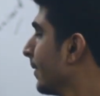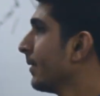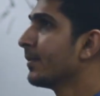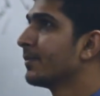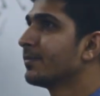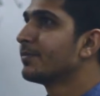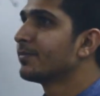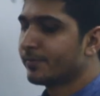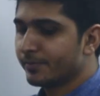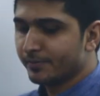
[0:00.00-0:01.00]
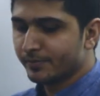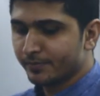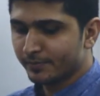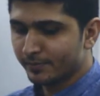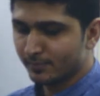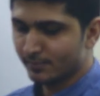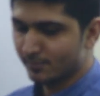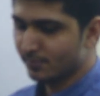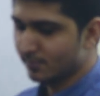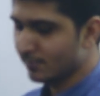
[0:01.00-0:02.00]

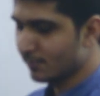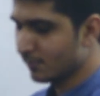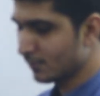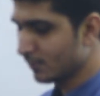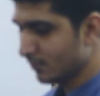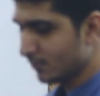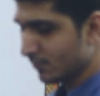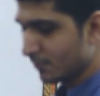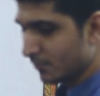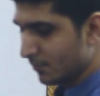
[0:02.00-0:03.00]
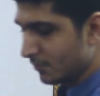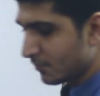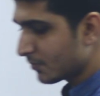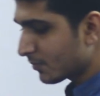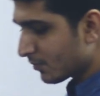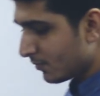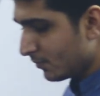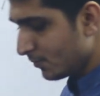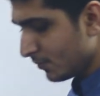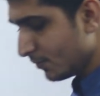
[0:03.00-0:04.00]

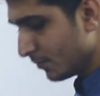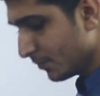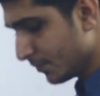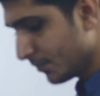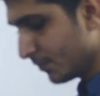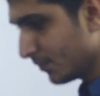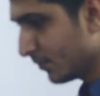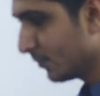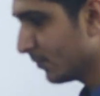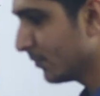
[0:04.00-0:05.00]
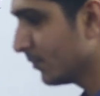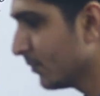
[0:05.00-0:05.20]
The person shown says nothing.